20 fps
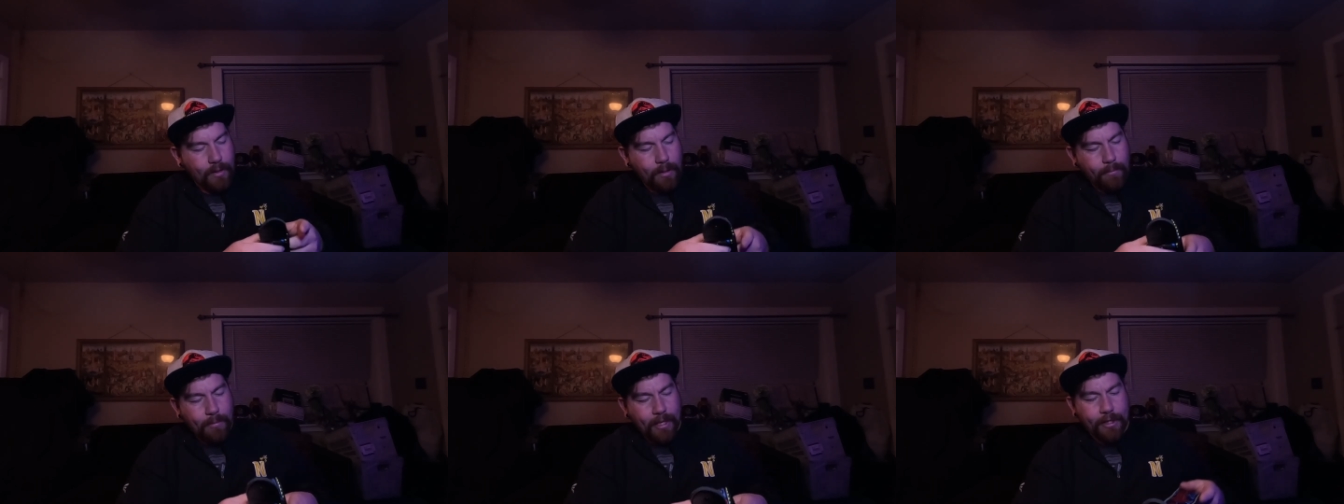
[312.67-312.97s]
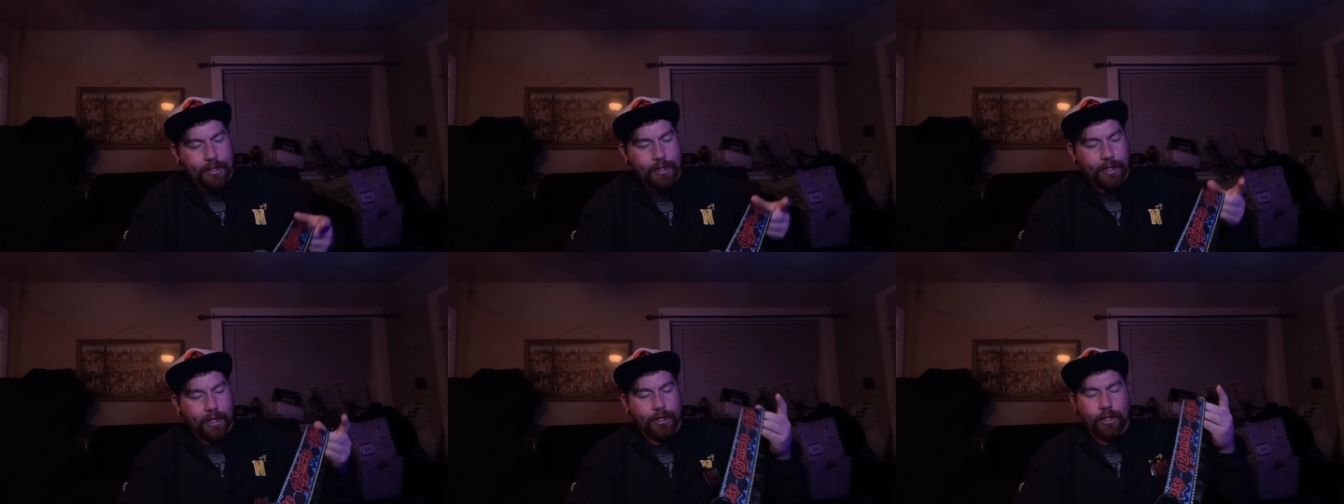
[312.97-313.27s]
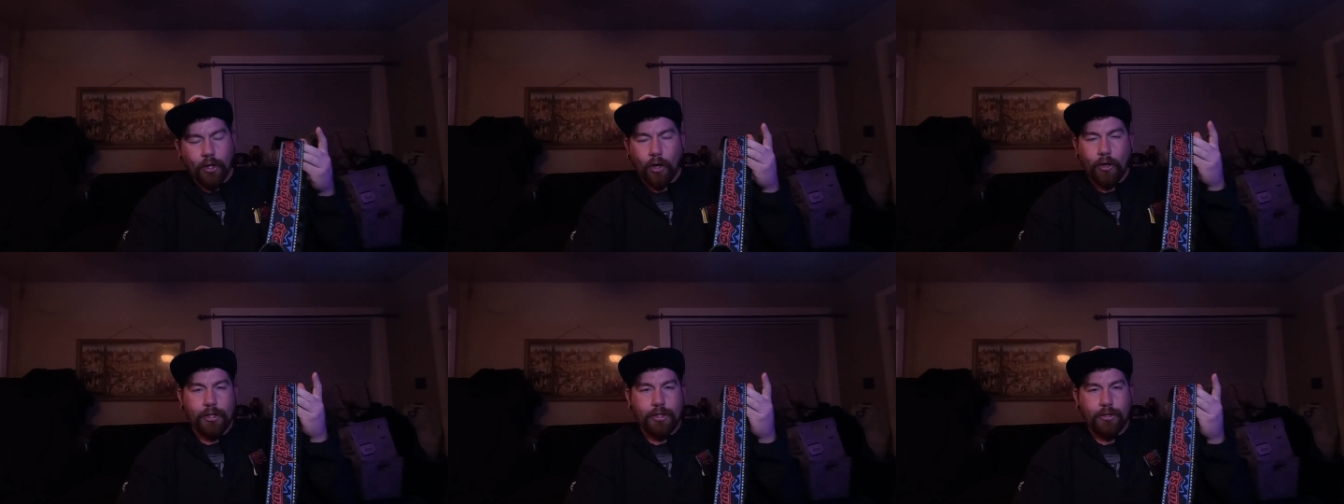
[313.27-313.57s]
But it's a
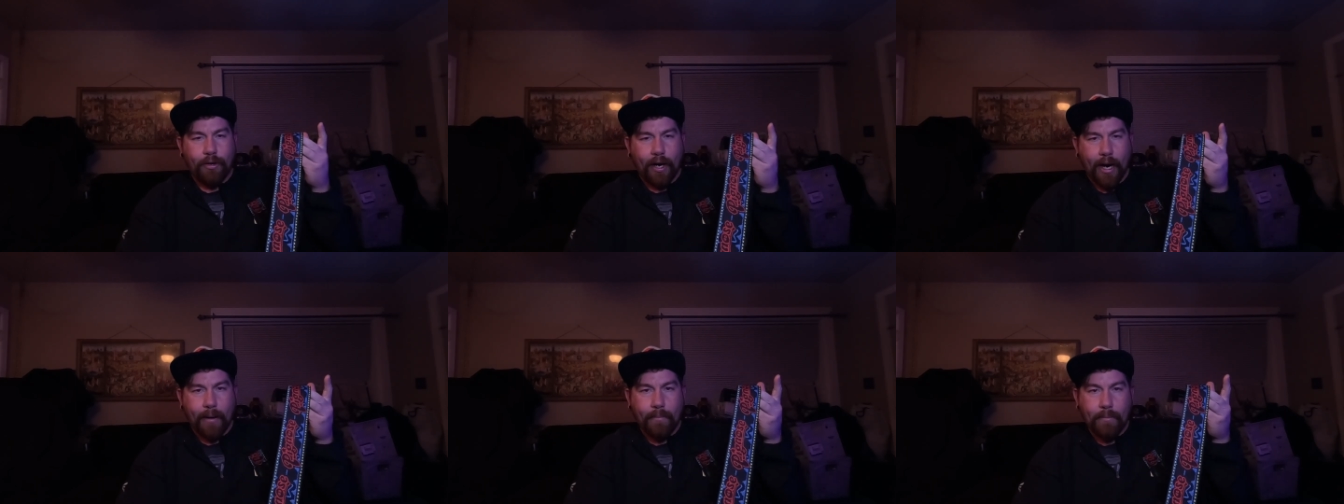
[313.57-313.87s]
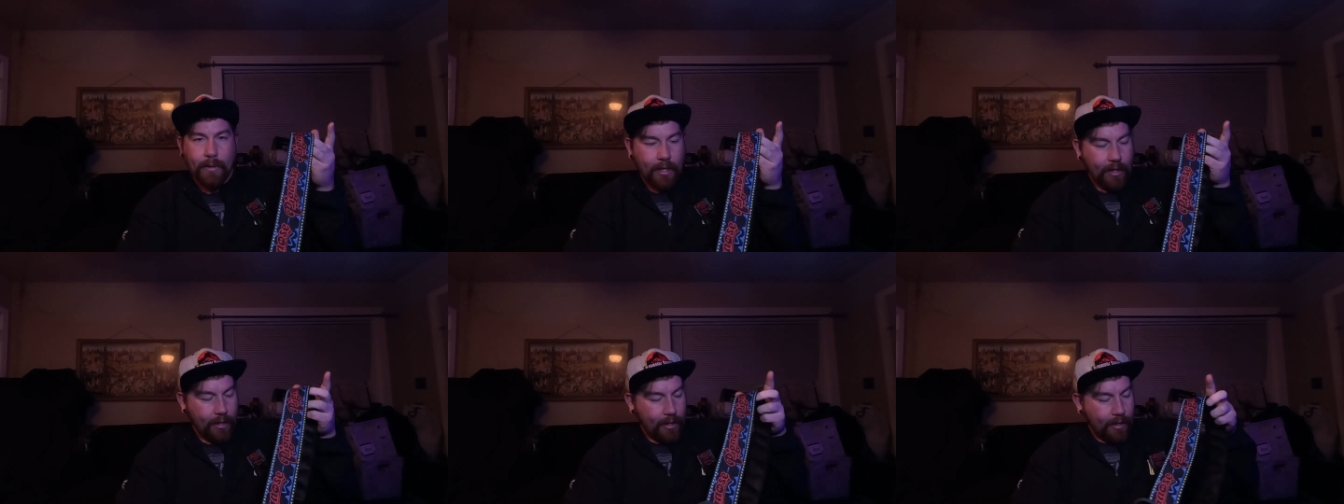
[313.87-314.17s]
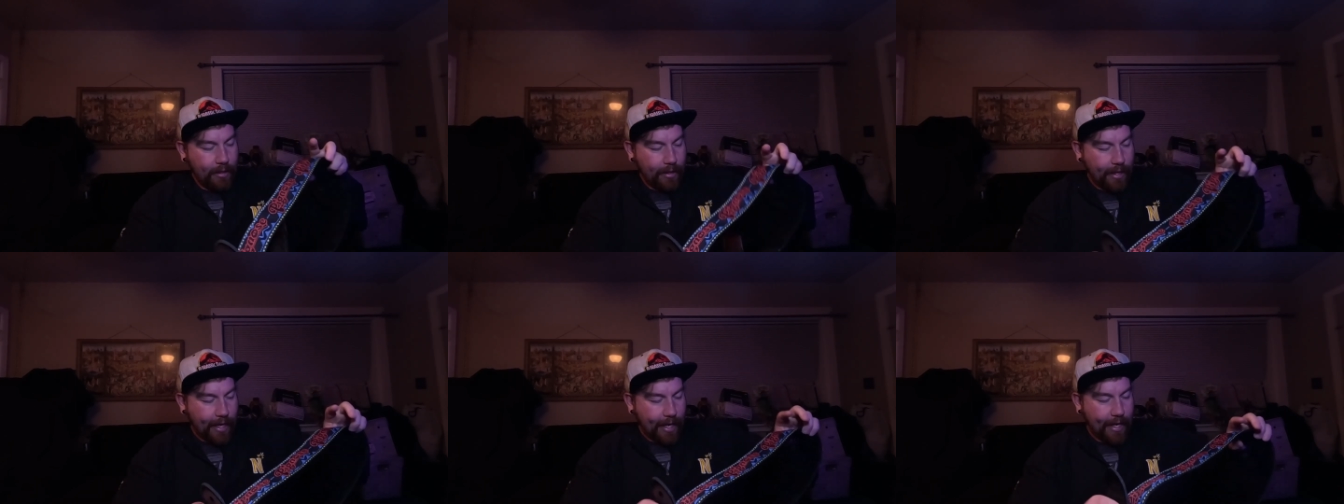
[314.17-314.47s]
guitar strap,
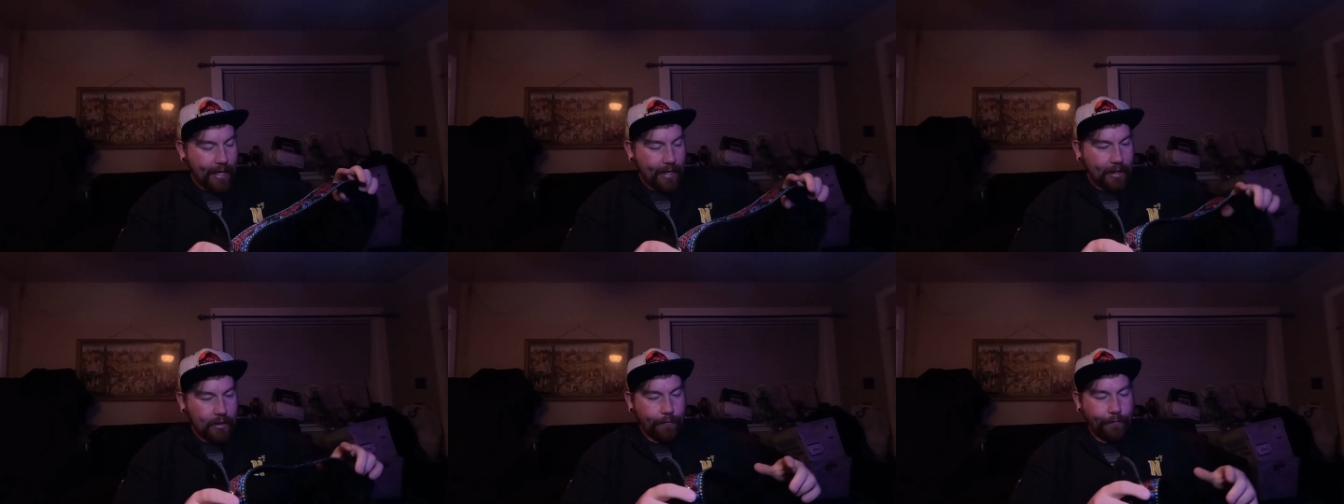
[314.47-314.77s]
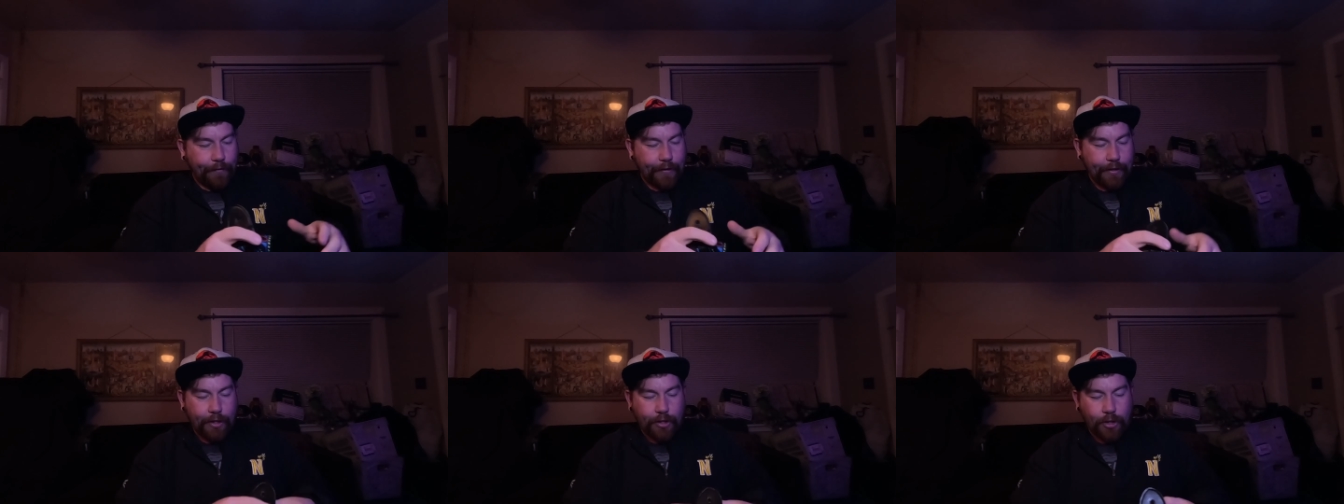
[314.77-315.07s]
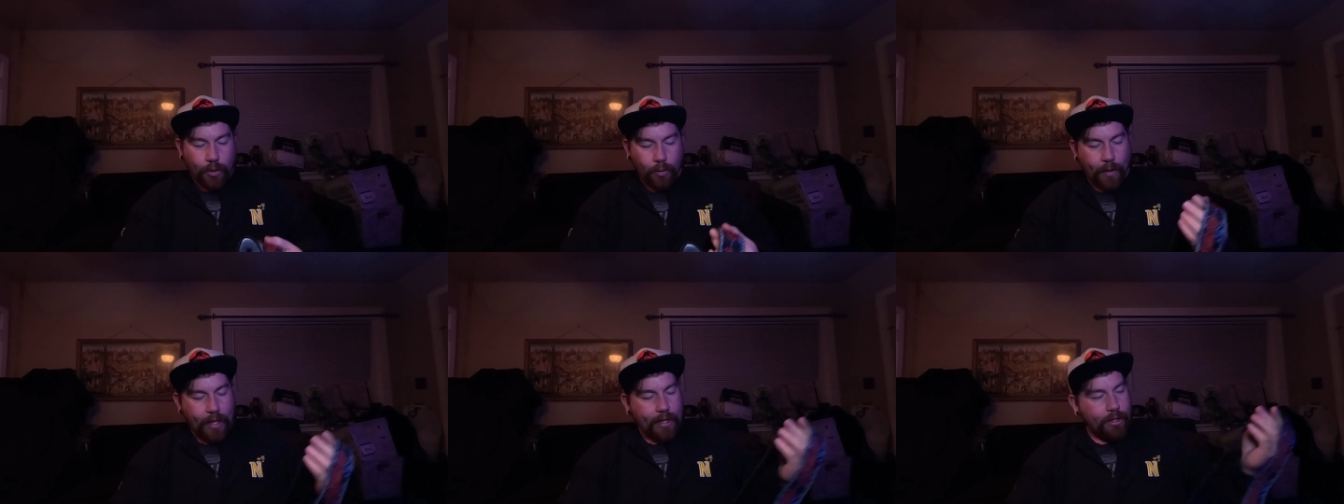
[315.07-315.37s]
and it's
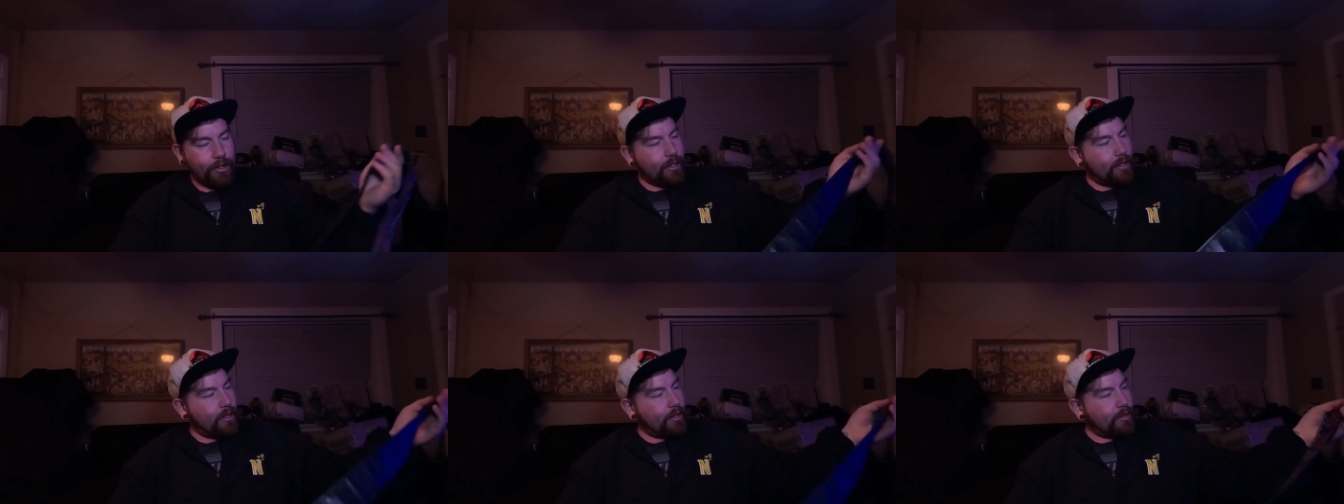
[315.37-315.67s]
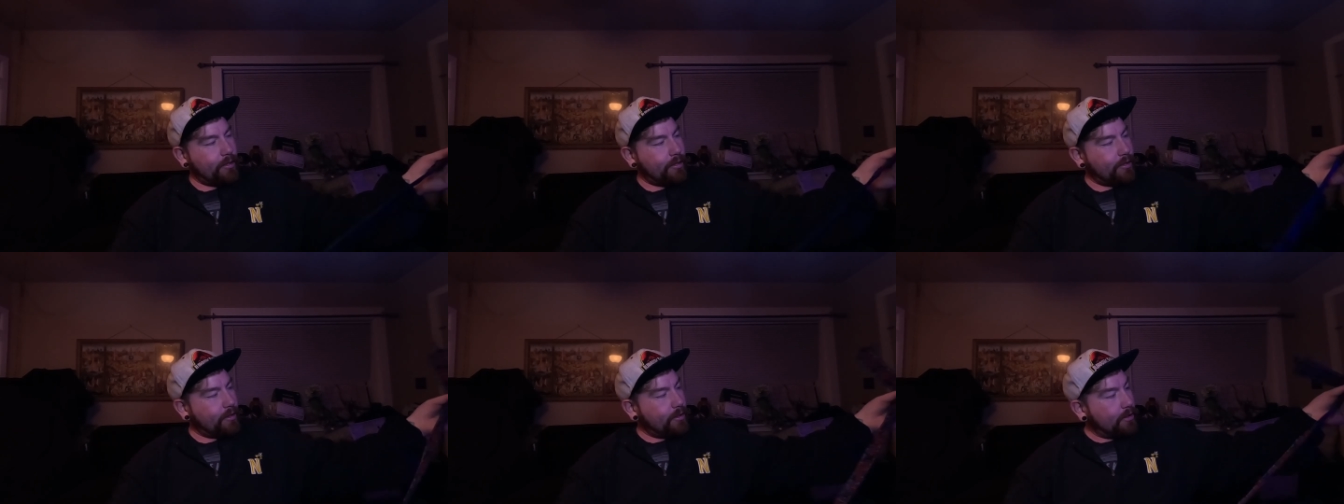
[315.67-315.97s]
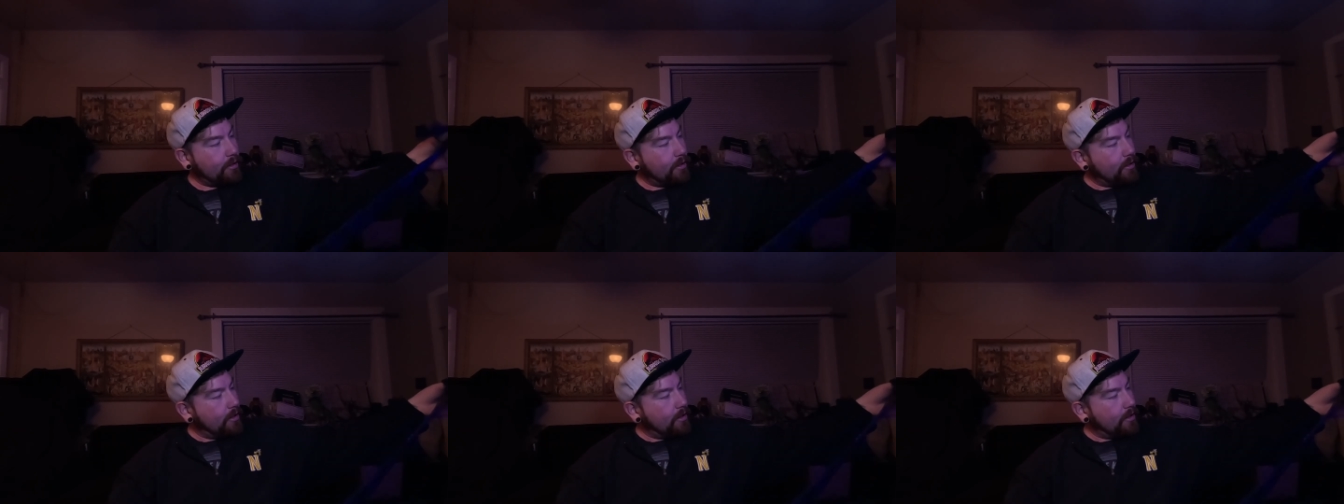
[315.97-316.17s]
52 inches,